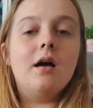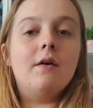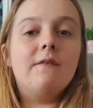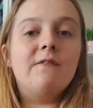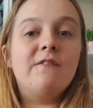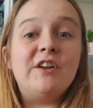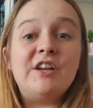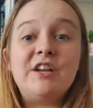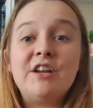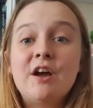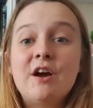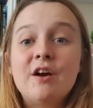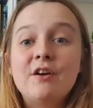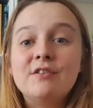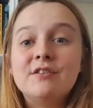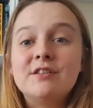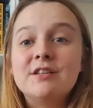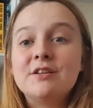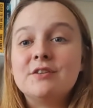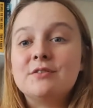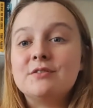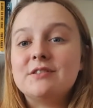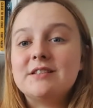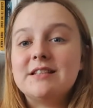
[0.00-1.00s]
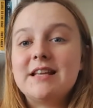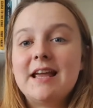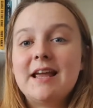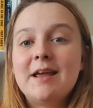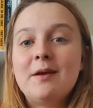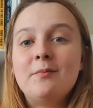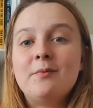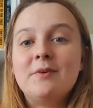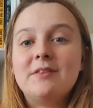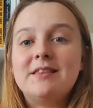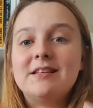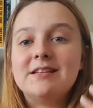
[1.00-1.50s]
videos that you'll see
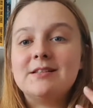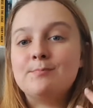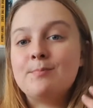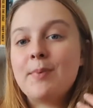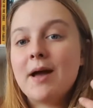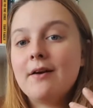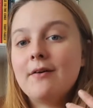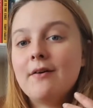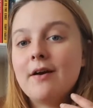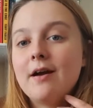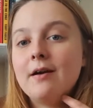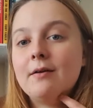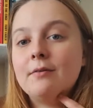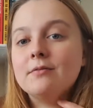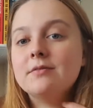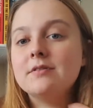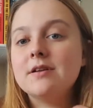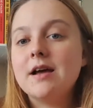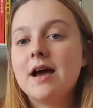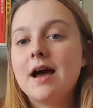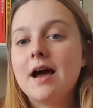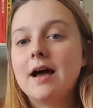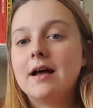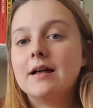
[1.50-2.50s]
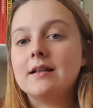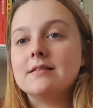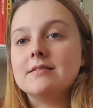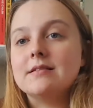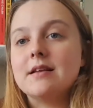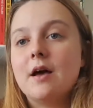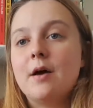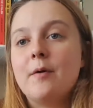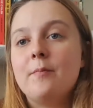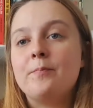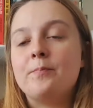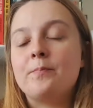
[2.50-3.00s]
with this background, as
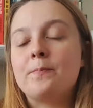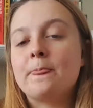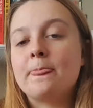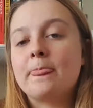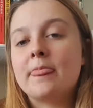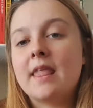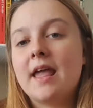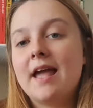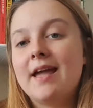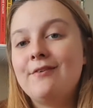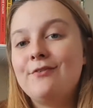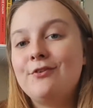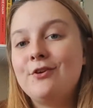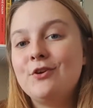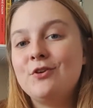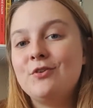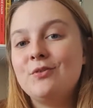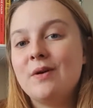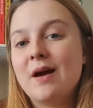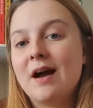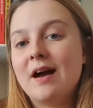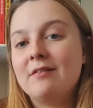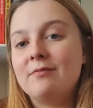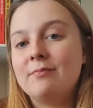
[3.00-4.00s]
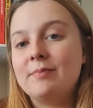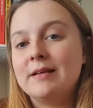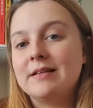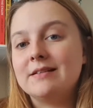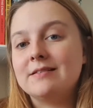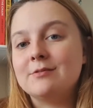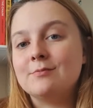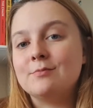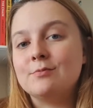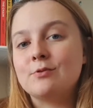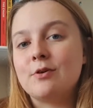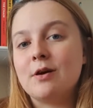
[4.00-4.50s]
if you have been
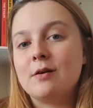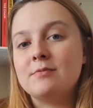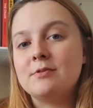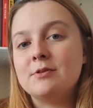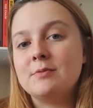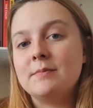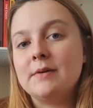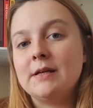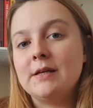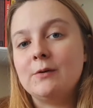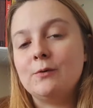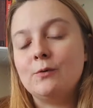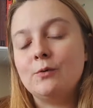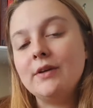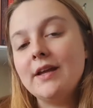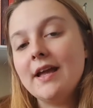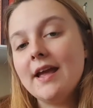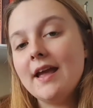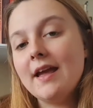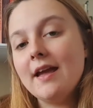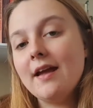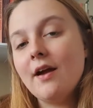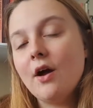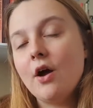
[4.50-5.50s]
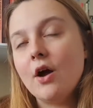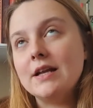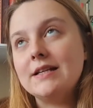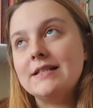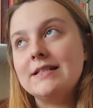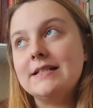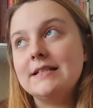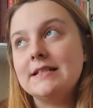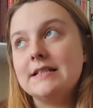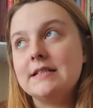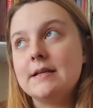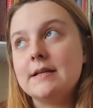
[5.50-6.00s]
subscribed to me all year, I
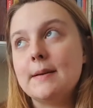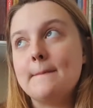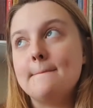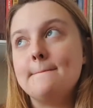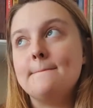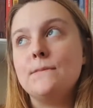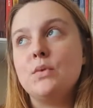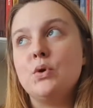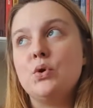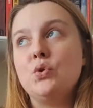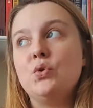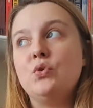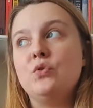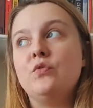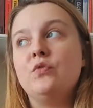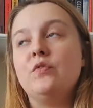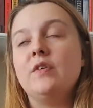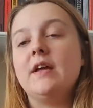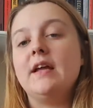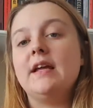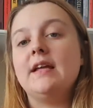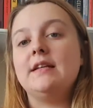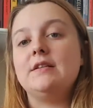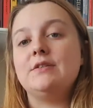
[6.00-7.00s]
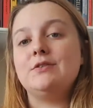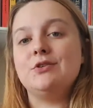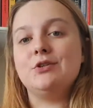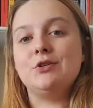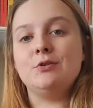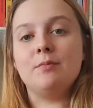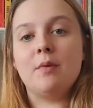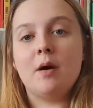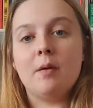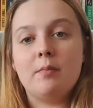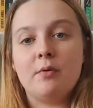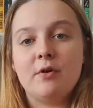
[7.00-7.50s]
did move into
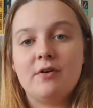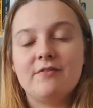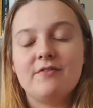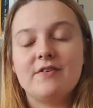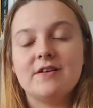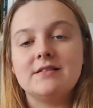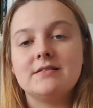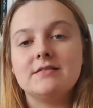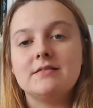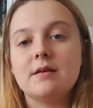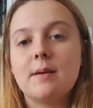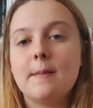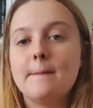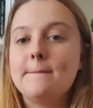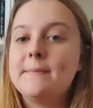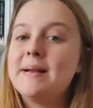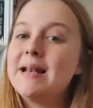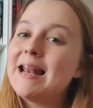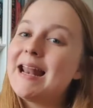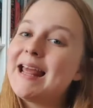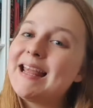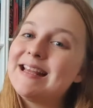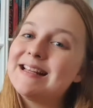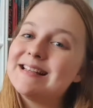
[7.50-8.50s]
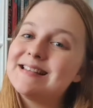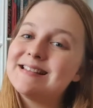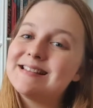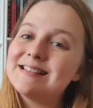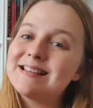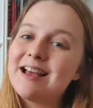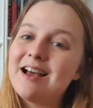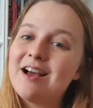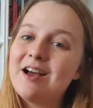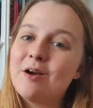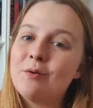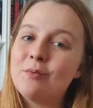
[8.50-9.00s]
my boyfriend's place
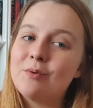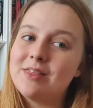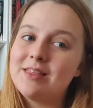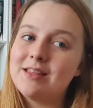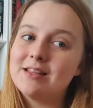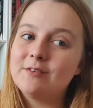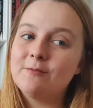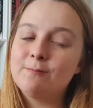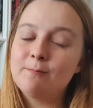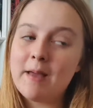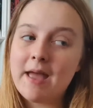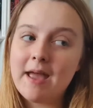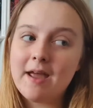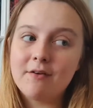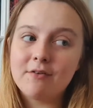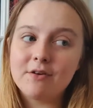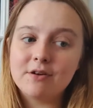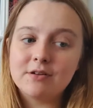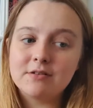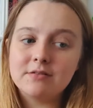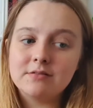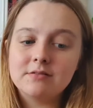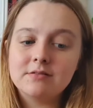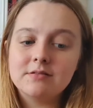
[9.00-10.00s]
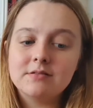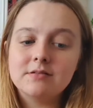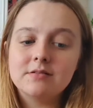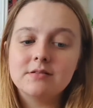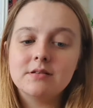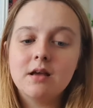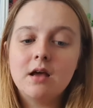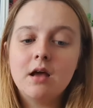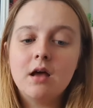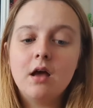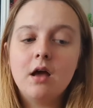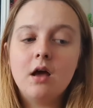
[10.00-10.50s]
with his parents
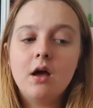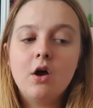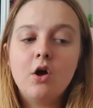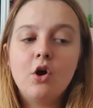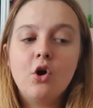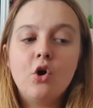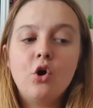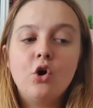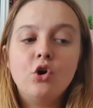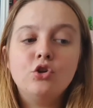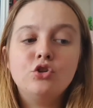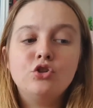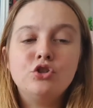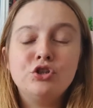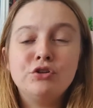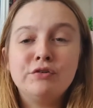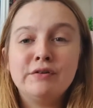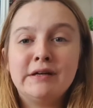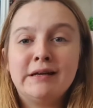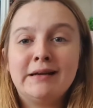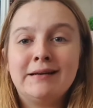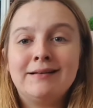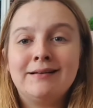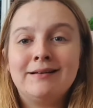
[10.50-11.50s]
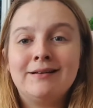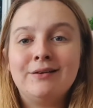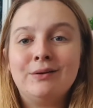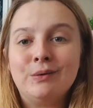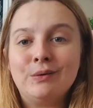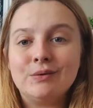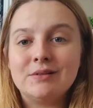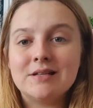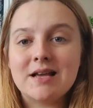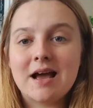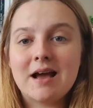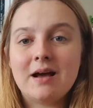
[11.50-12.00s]
during
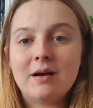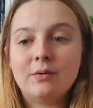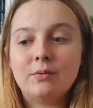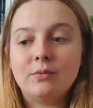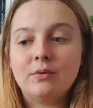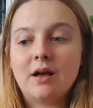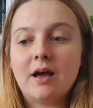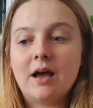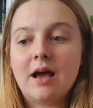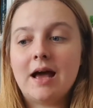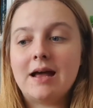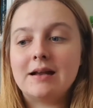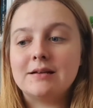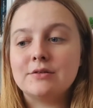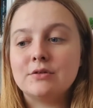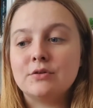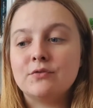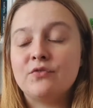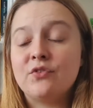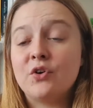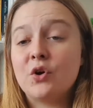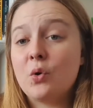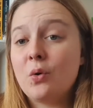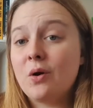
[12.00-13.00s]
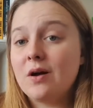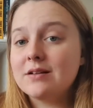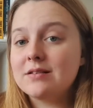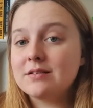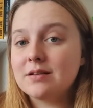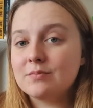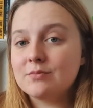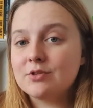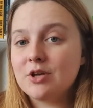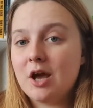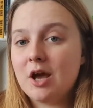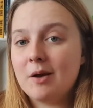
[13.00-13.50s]
lockdown and for quite
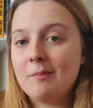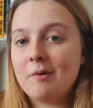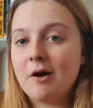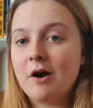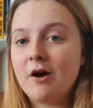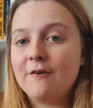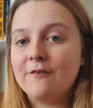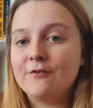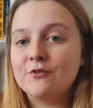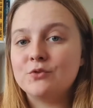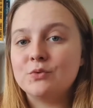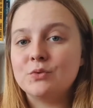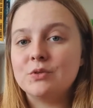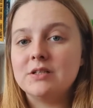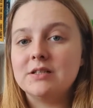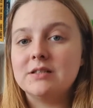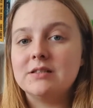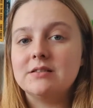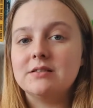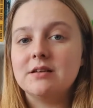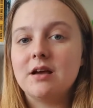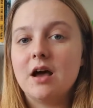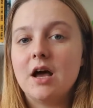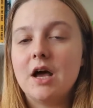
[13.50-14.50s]
some time afterwards.